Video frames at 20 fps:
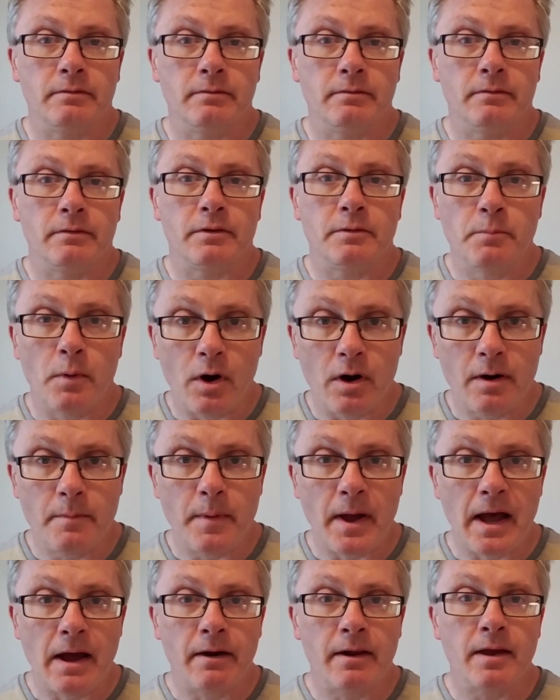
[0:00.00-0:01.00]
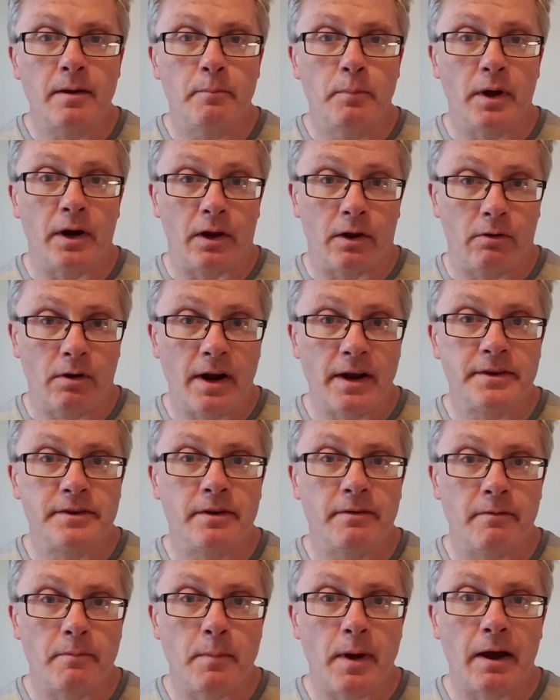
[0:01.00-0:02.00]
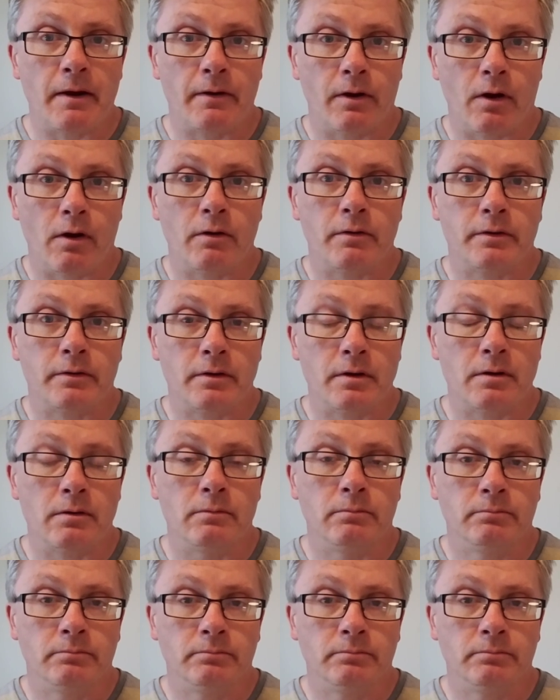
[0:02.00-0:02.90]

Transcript: smart about it, but aggressive about it also.